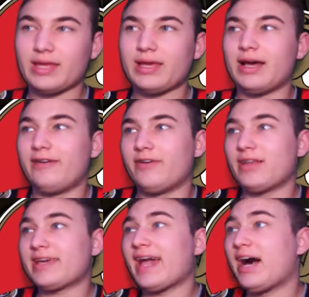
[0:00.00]
I felt
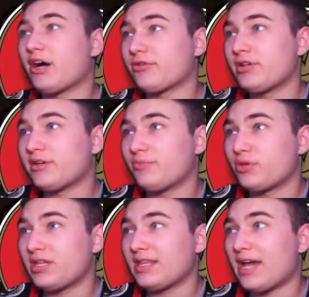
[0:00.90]
like Calgary
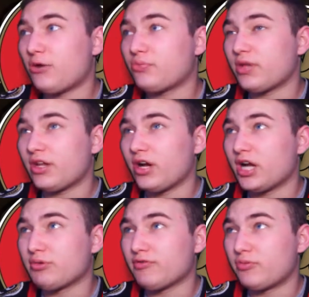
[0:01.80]
completely outplayed
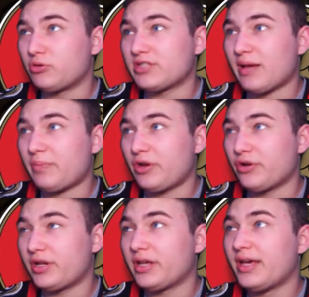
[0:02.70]
Ottawa for most of that
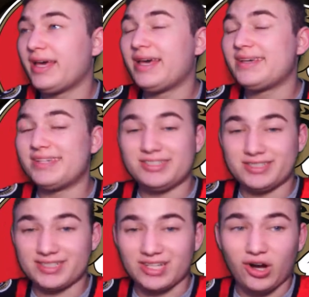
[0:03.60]
period. It's
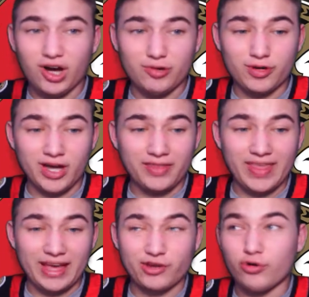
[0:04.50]
just that Ottawa got
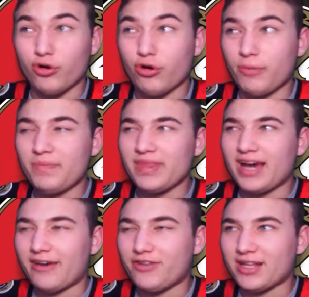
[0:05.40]
that goal.
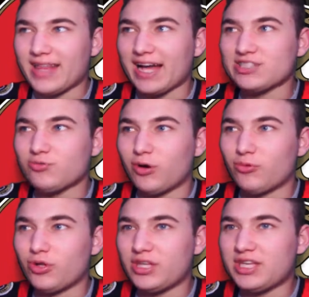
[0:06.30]
I feel like that's what
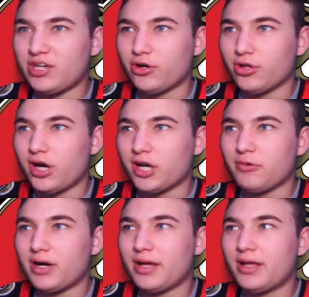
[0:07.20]
really killed
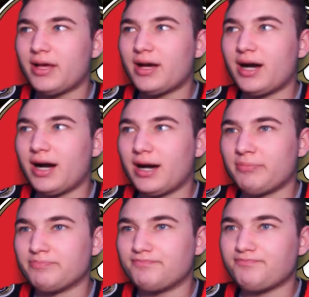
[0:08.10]
Ottawa, or